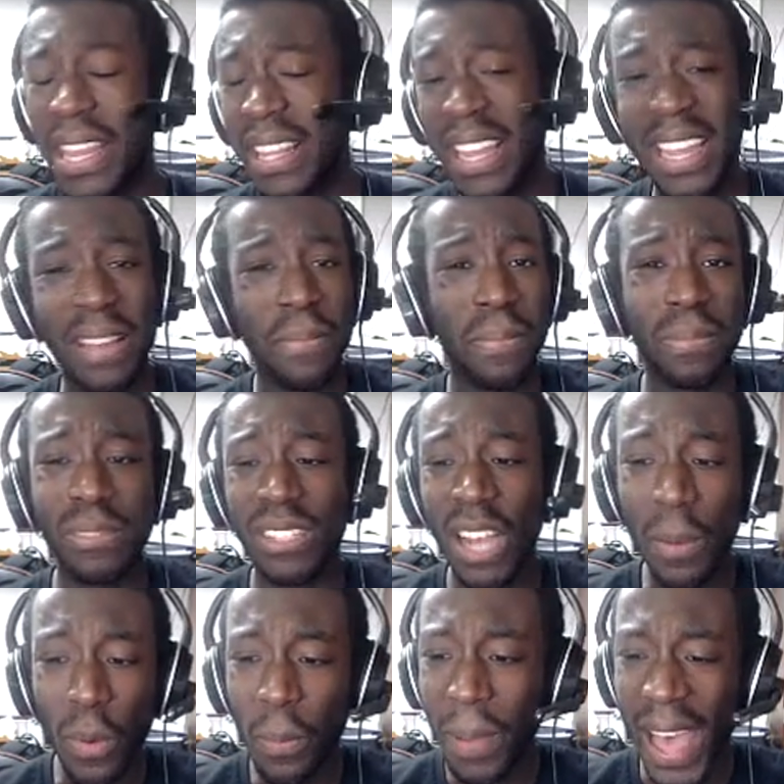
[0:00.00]
And like
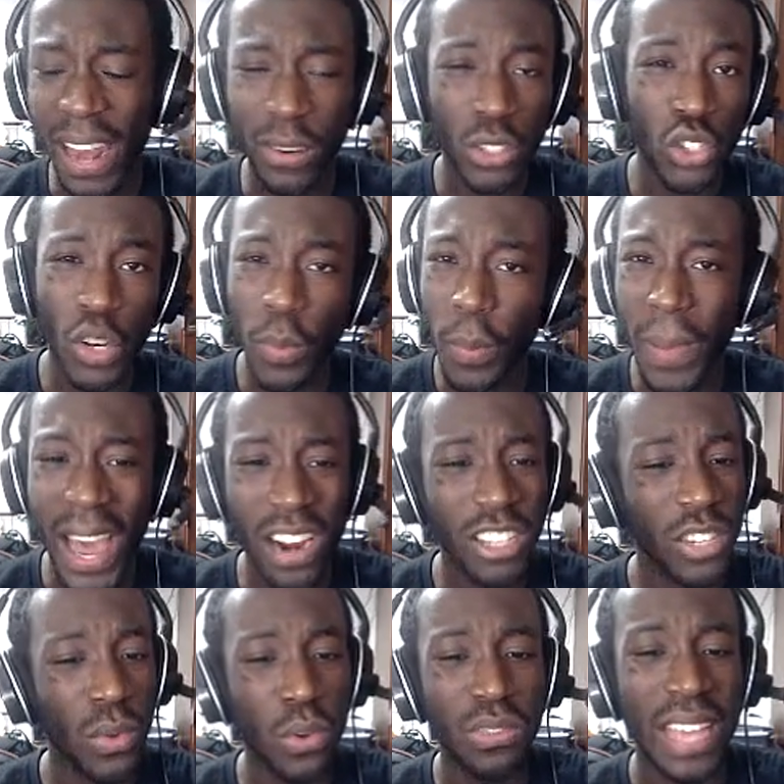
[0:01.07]
double battles, triple
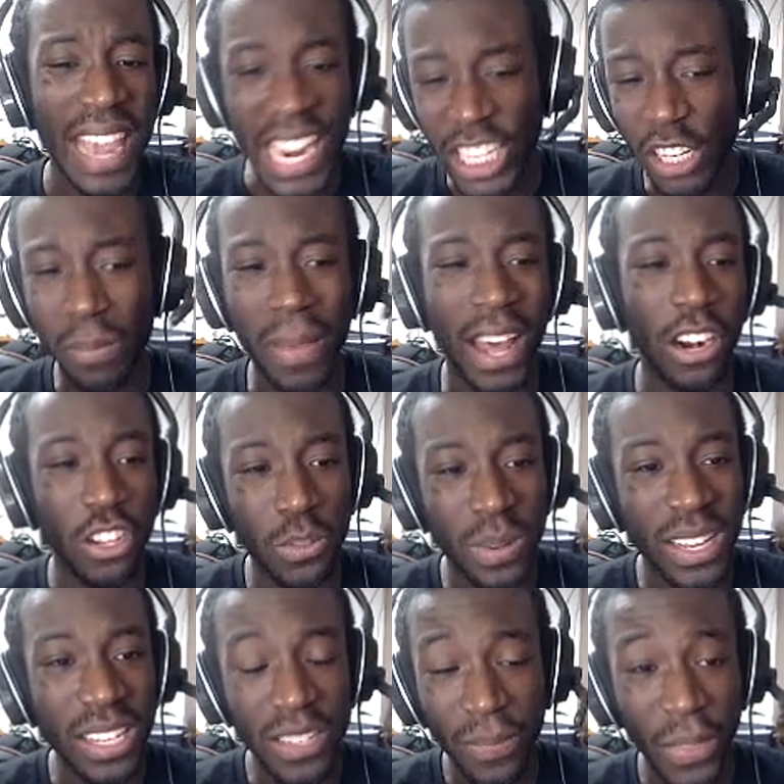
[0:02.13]
battles, and rotation battles,
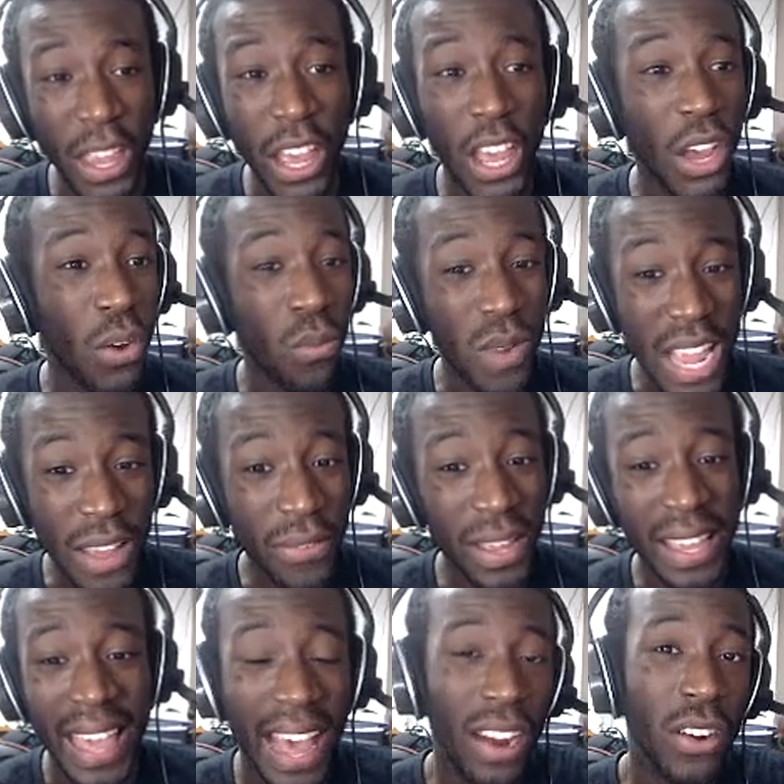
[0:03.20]
because we've
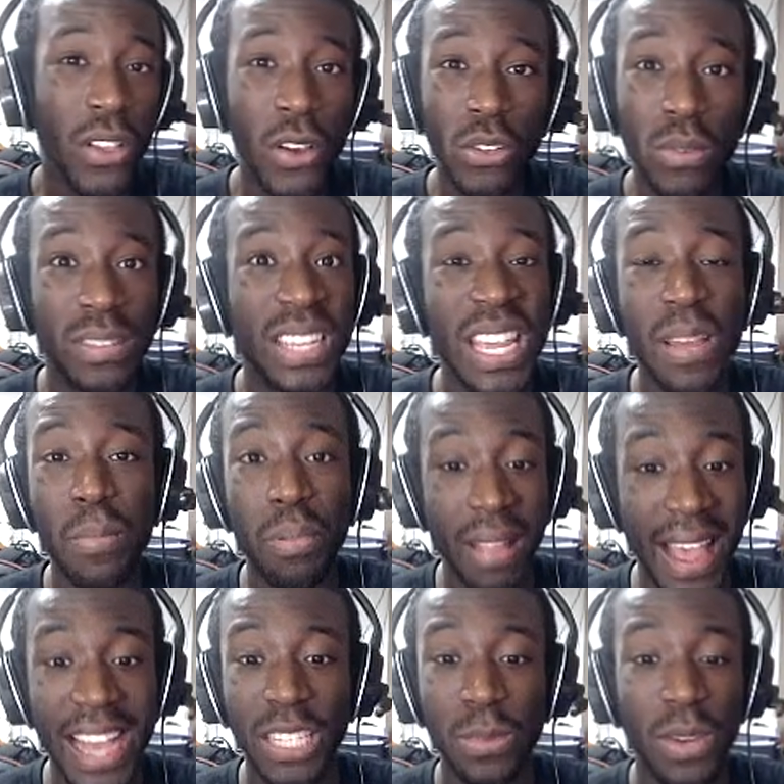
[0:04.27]
encountered those with Team
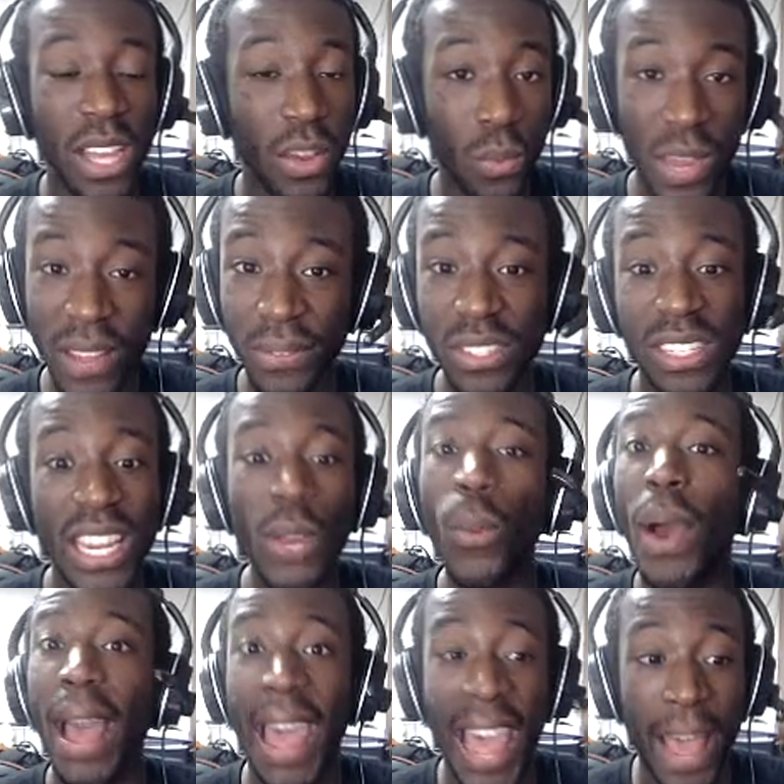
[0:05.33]
Plasma and we've seen
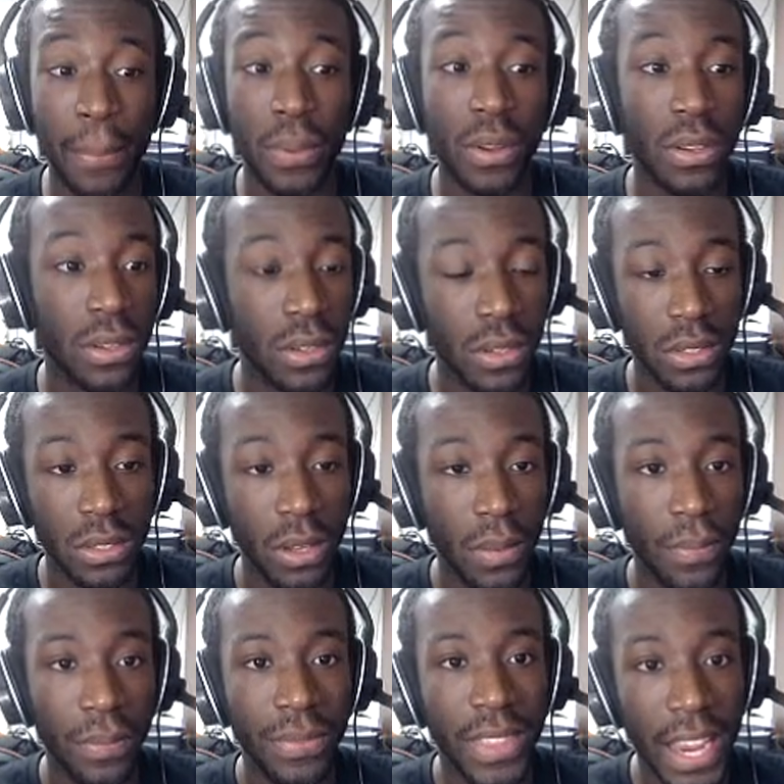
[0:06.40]
what happened.
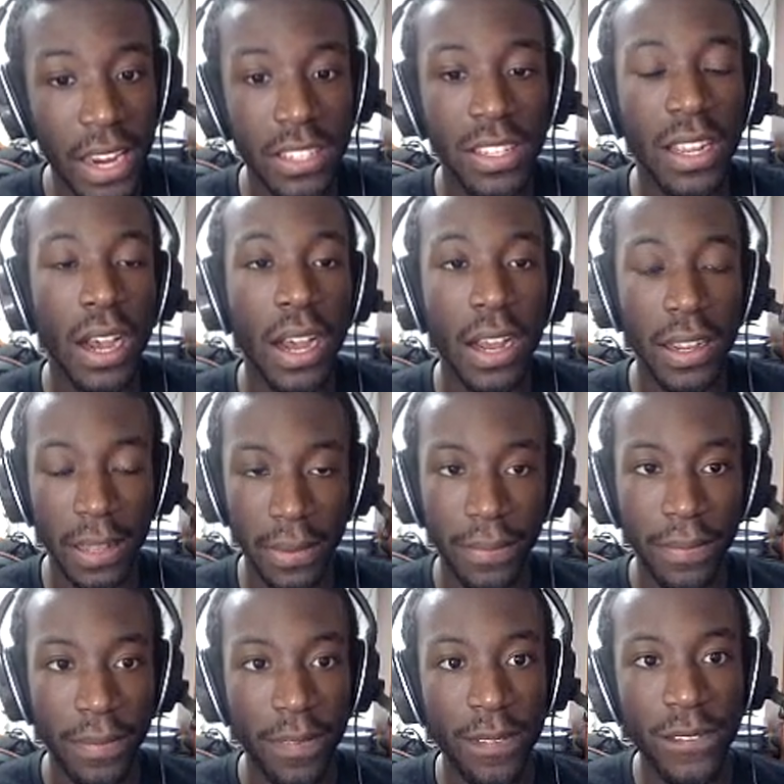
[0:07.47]
There's the conch.
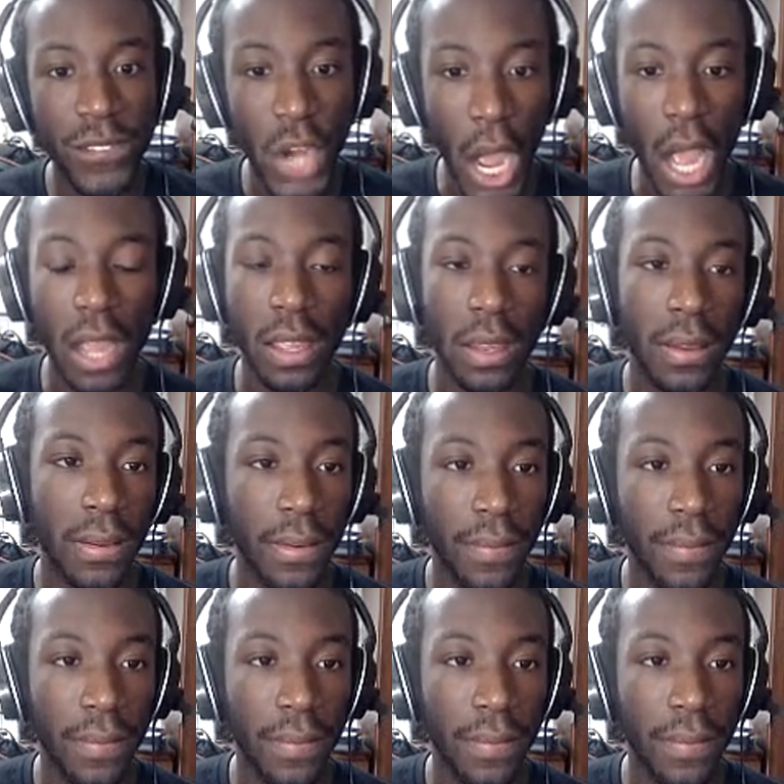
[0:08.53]
Fuck.